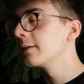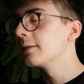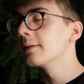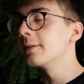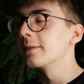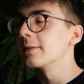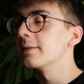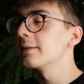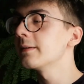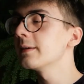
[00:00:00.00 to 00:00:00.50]

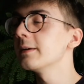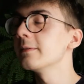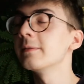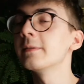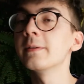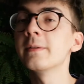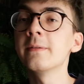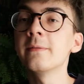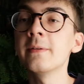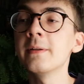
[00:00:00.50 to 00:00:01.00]
Sorry if
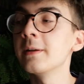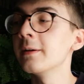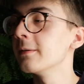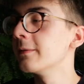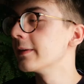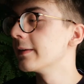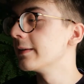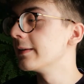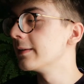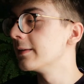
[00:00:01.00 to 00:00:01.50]
this video
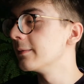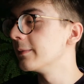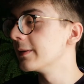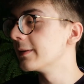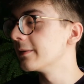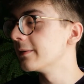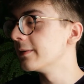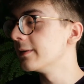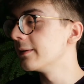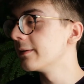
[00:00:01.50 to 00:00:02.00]
was a little
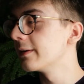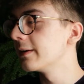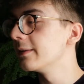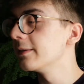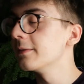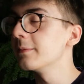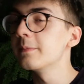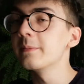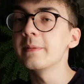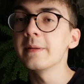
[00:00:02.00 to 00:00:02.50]
bit all
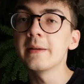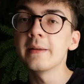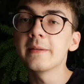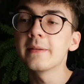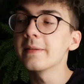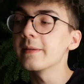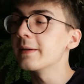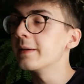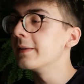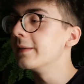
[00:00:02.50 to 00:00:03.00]
around the
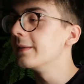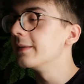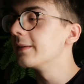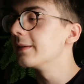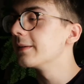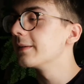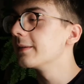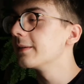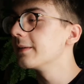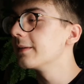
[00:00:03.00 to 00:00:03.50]
place and
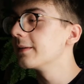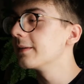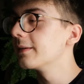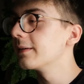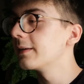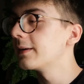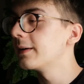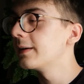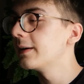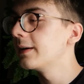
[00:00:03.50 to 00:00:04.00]

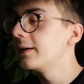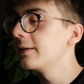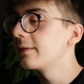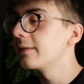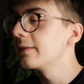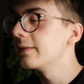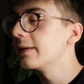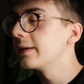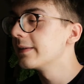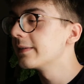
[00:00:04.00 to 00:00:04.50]
I
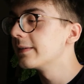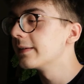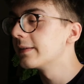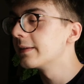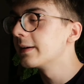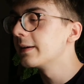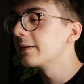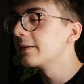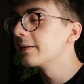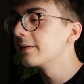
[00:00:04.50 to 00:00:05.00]
realized that
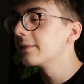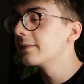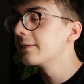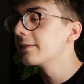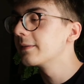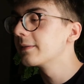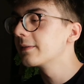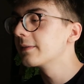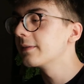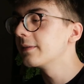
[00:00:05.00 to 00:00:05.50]
I
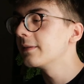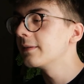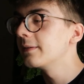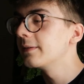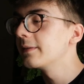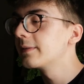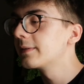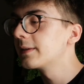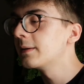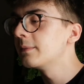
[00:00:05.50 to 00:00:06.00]

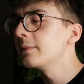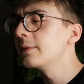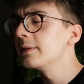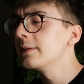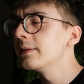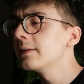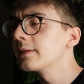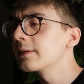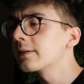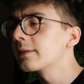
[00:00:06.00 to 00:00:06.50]

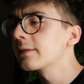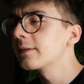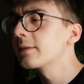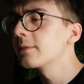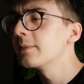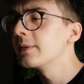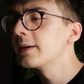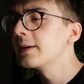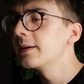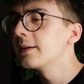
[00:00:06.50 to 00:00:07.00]
stumbled
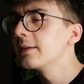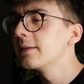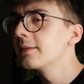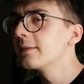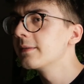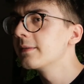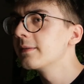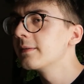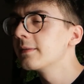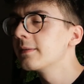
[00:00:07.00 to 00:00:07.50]
across my,
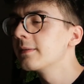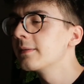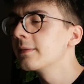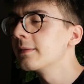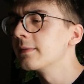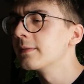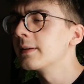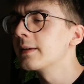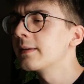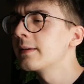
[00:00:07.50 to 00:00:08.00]

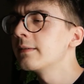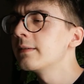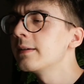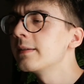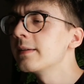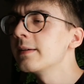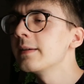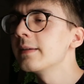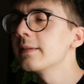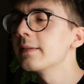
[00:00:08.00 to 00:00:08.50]
that's how they
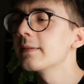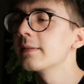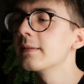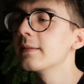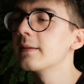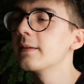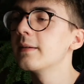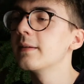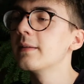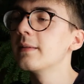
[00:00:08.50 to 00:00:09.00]
say it?
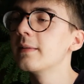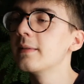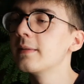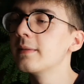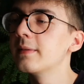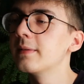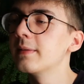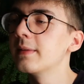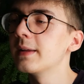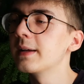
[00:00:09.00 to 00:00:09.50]

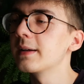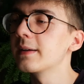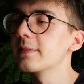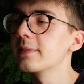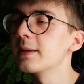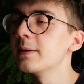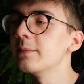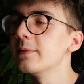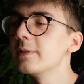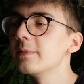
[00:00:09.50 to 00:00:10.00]
Like,
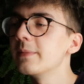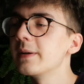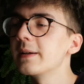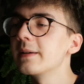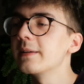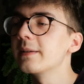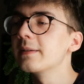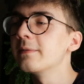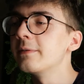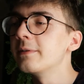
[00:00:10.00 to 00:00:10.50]
stumbled my
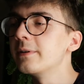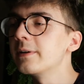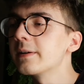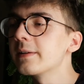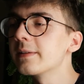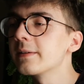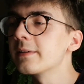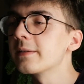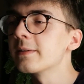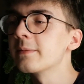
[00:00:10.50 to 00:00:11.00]

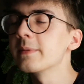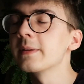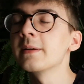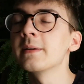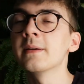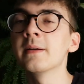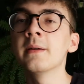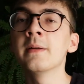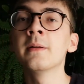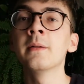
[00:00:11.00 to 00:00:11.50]
words or
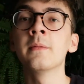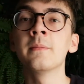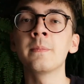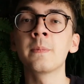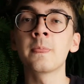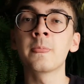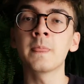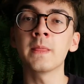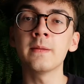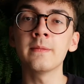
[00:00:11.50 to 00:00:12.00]
something.
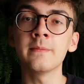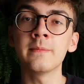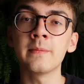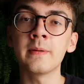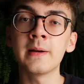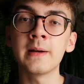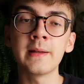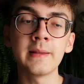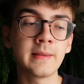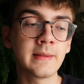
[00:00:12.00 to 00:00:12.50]

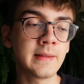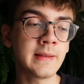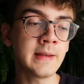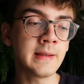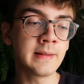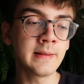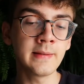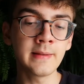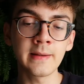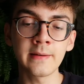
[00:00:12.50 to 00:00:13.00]
But
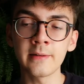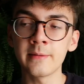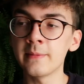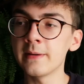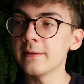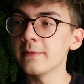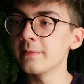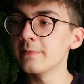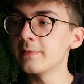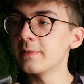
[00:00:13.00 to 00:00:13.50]
yeah, these are all
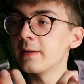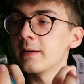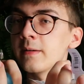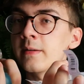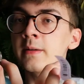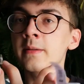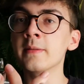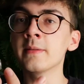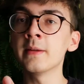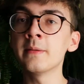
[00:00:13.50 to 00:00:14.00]
my
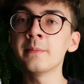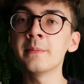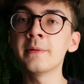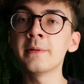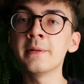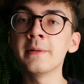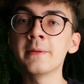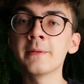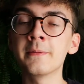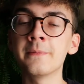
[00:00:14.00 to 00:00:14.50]
fragrance
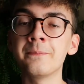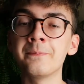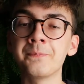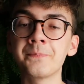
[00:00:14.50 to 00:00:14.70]
samples.